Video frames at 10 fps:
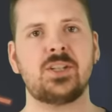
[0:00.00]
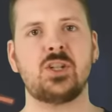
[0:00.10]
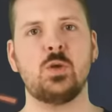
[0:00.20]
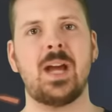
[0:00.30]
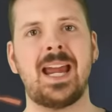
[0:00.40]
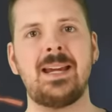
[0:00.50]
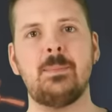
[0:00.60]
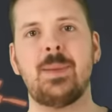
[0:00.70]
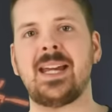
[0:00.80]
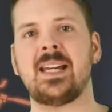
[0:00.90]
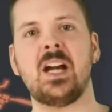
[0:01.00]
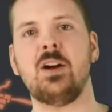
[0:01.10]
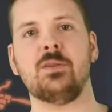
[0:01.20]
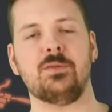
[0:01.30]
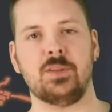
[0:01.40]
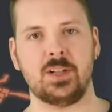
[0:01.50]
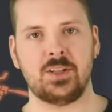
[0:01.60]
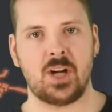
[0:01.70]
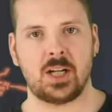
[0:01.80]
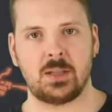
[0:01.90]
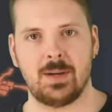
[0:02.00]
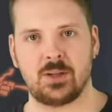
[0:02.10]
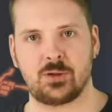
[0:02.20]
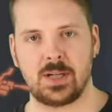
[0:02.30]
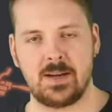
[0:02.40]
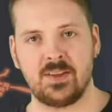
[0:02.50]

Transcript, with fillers: to do a making of documentary.